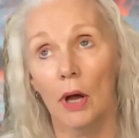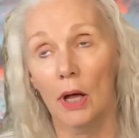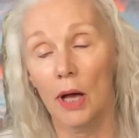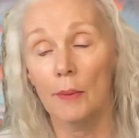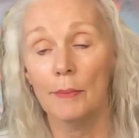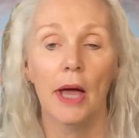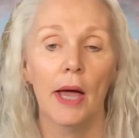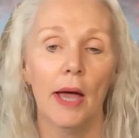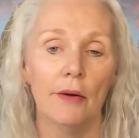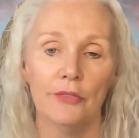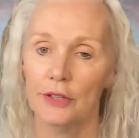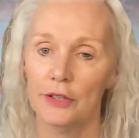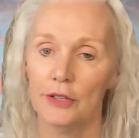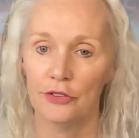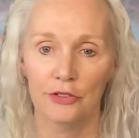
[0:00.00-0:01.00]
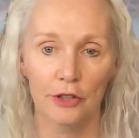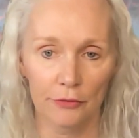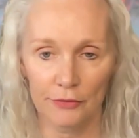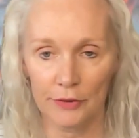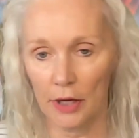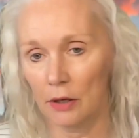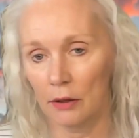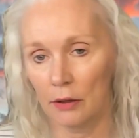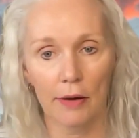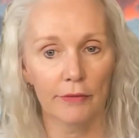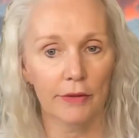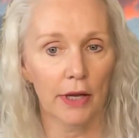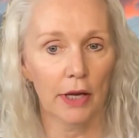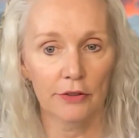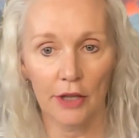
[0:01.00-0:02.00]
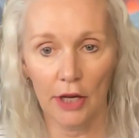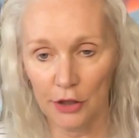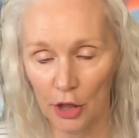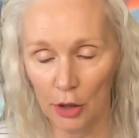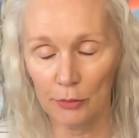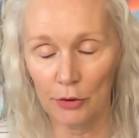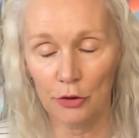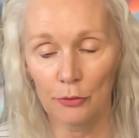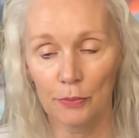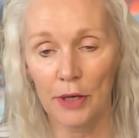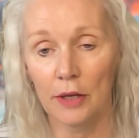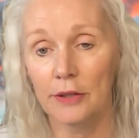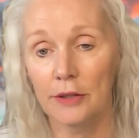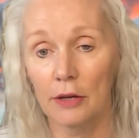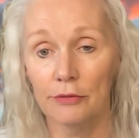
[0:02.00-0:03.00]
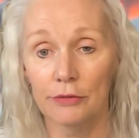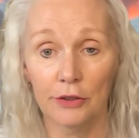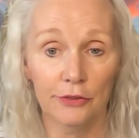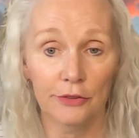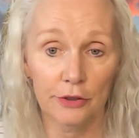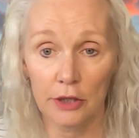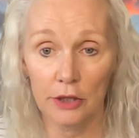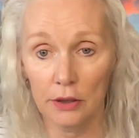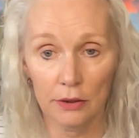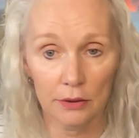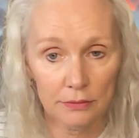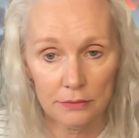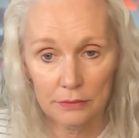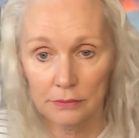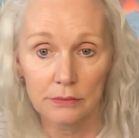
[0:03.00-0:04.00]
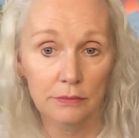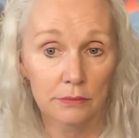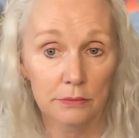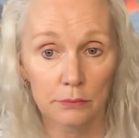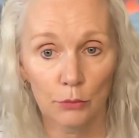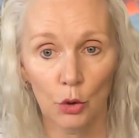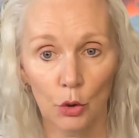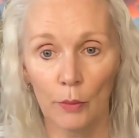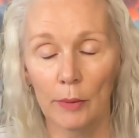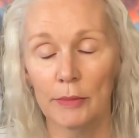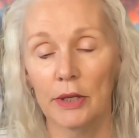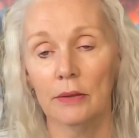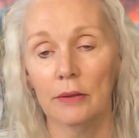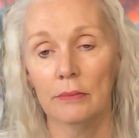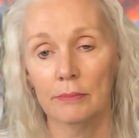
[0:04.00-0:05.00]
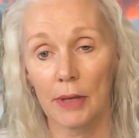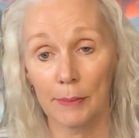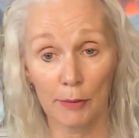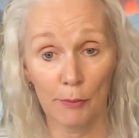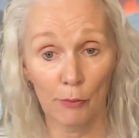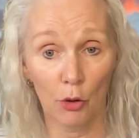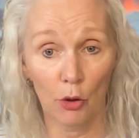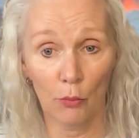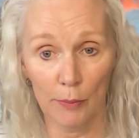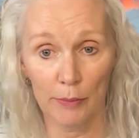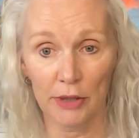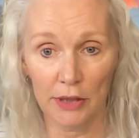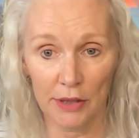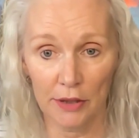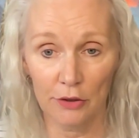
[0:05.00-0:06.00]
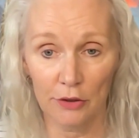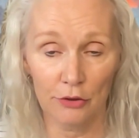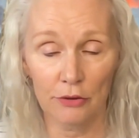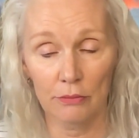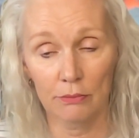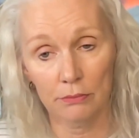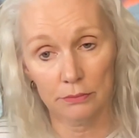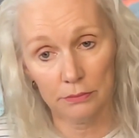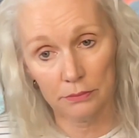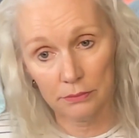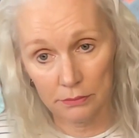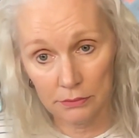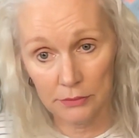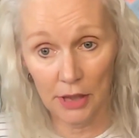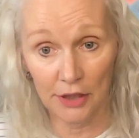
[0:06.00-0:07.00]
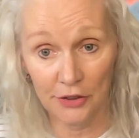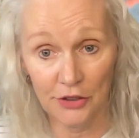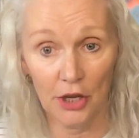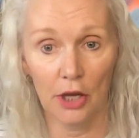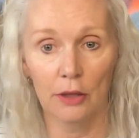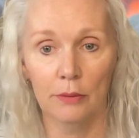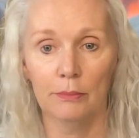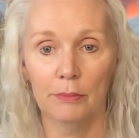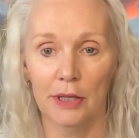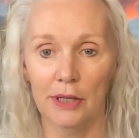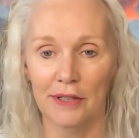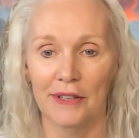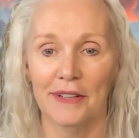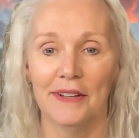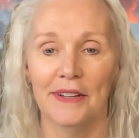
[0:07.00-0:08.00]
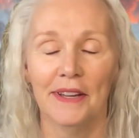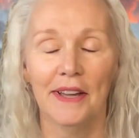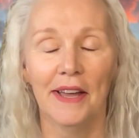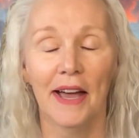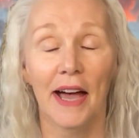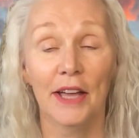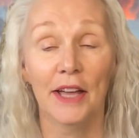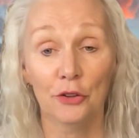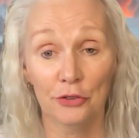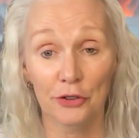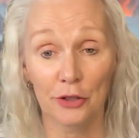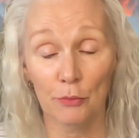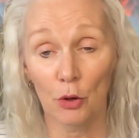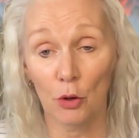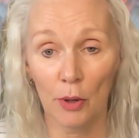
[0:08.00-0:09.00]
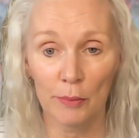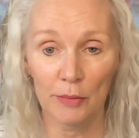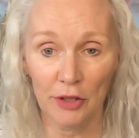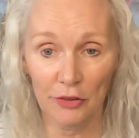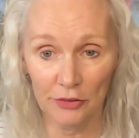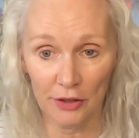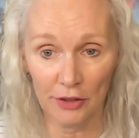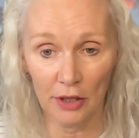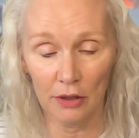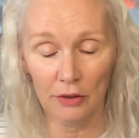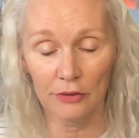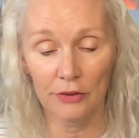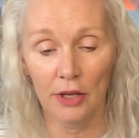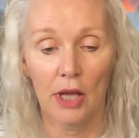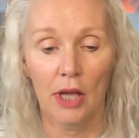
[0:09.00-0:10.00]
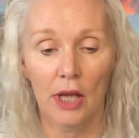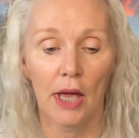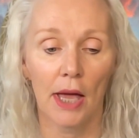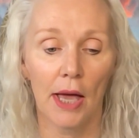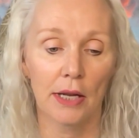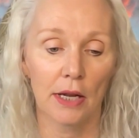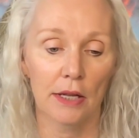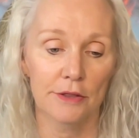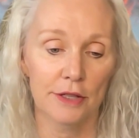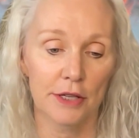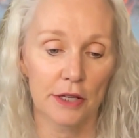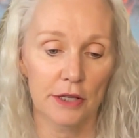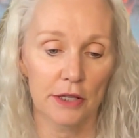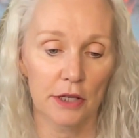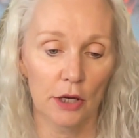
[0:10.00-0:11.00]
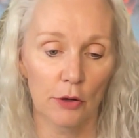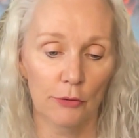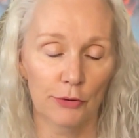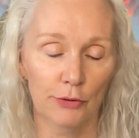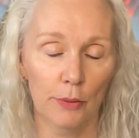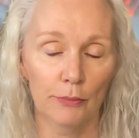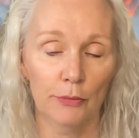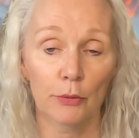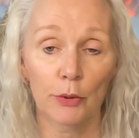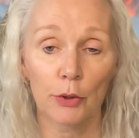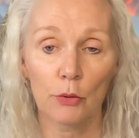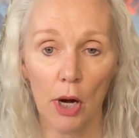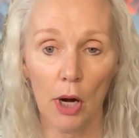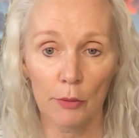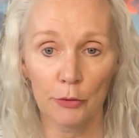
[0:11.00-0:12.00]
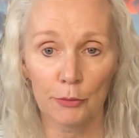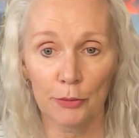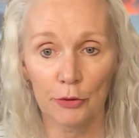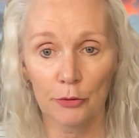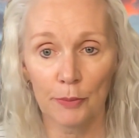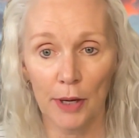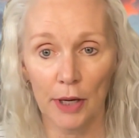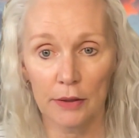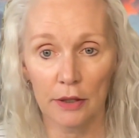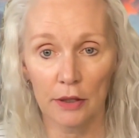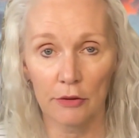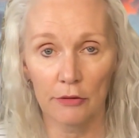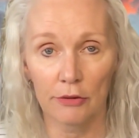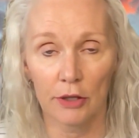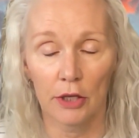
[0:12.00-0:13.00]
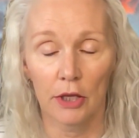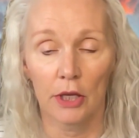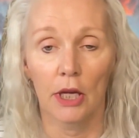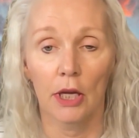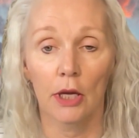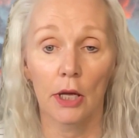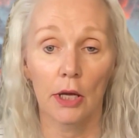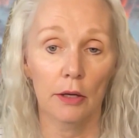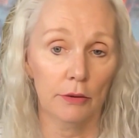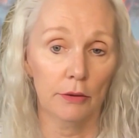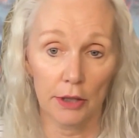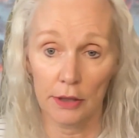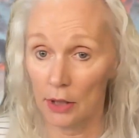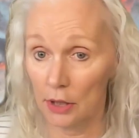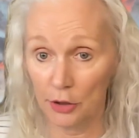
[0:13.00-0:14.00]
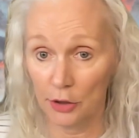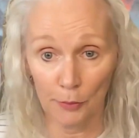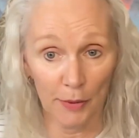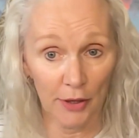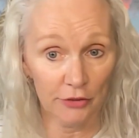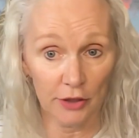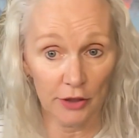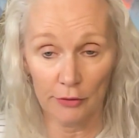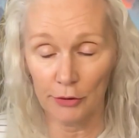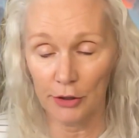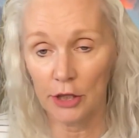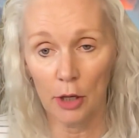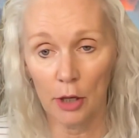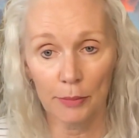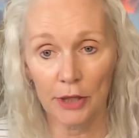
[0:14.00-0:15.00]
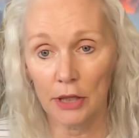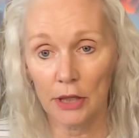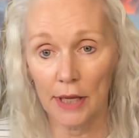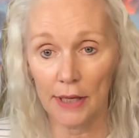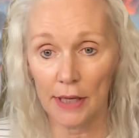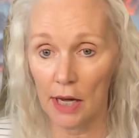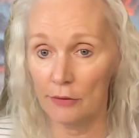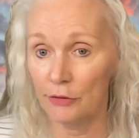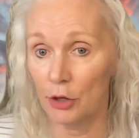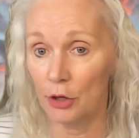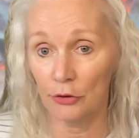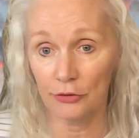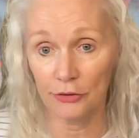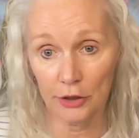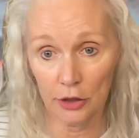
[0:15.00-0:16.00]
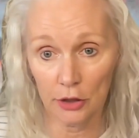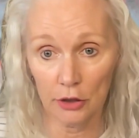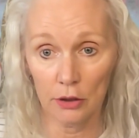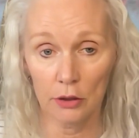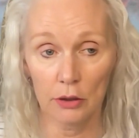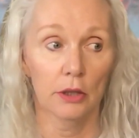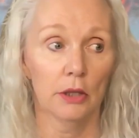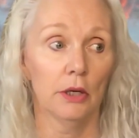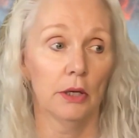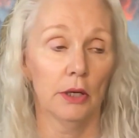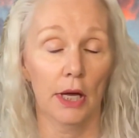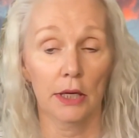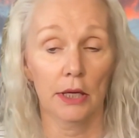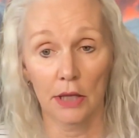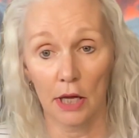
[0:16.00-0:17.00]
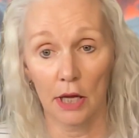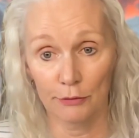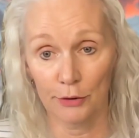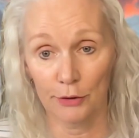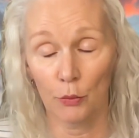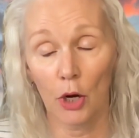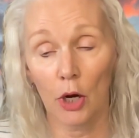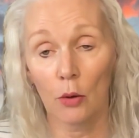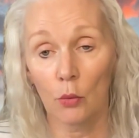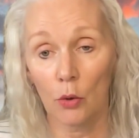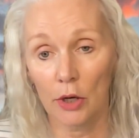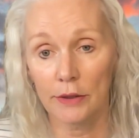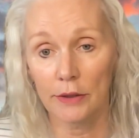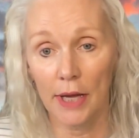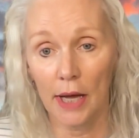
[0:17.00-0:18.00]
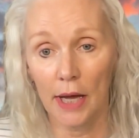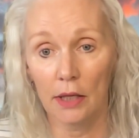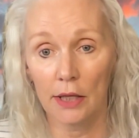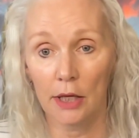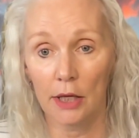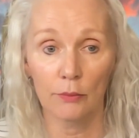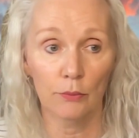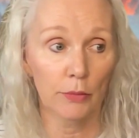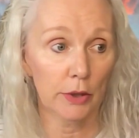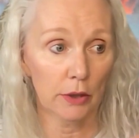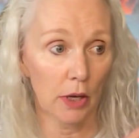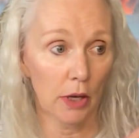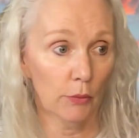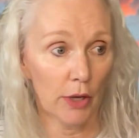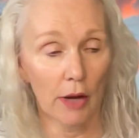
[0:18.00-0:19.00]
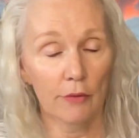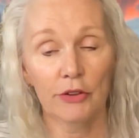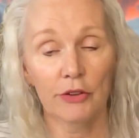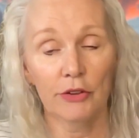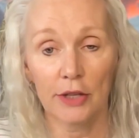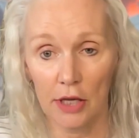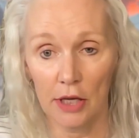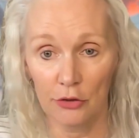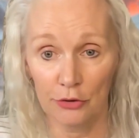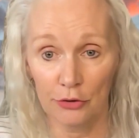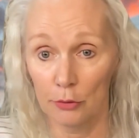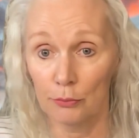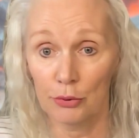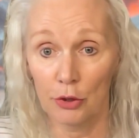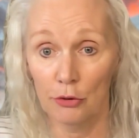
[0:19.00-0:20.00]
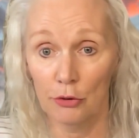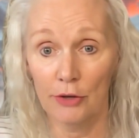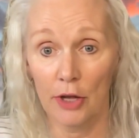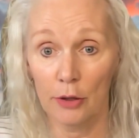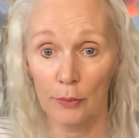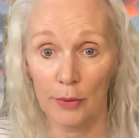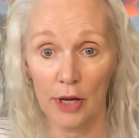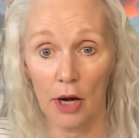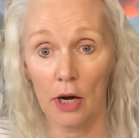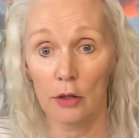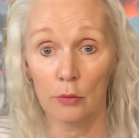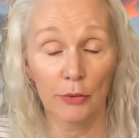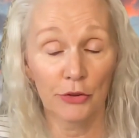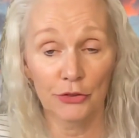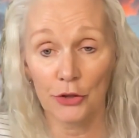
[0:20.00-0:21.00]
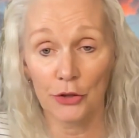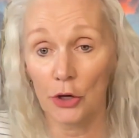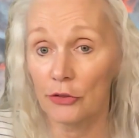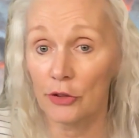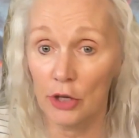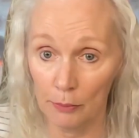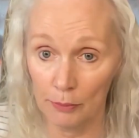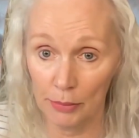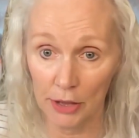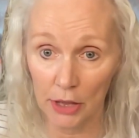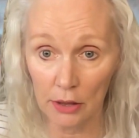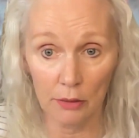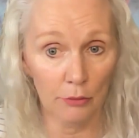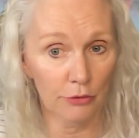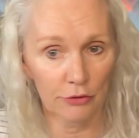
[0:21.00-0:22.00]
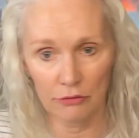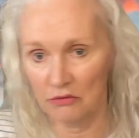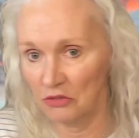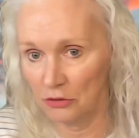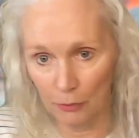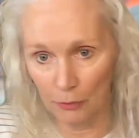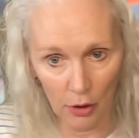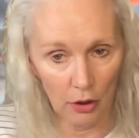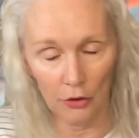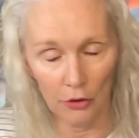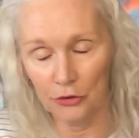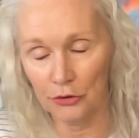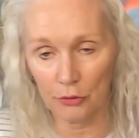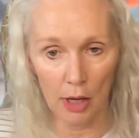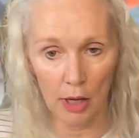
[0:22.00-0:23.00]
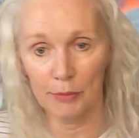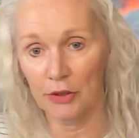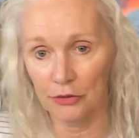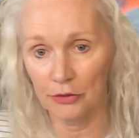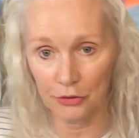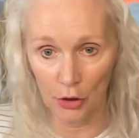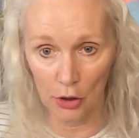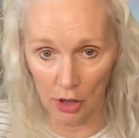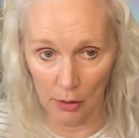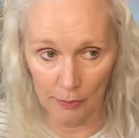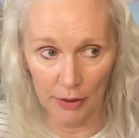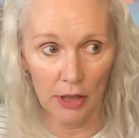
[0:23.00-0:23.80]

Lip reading: I mean, I have seen a shift. I don't have the exact numbers, but I definitely see more women, maybe more women leaders, not a ton, but I do see more women in sales. And I think, from the requirements perspective, again, it depends on every company. Like I've noticed here at Cloudflare where I work now, like we obviously had a certain profile that we hired when we started the company. It was small, scrappy startup,